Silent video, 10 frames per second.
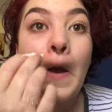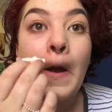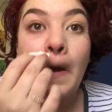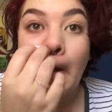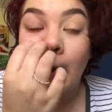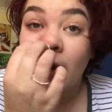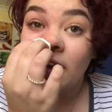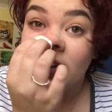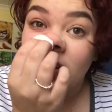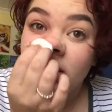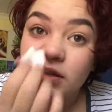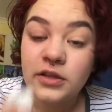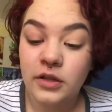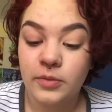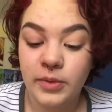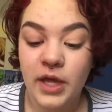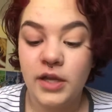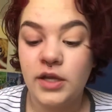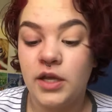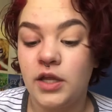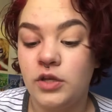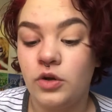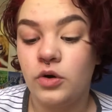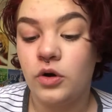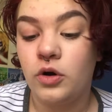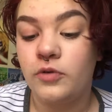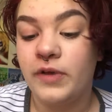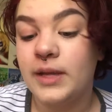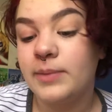a lot of blood in your fake bloody nose.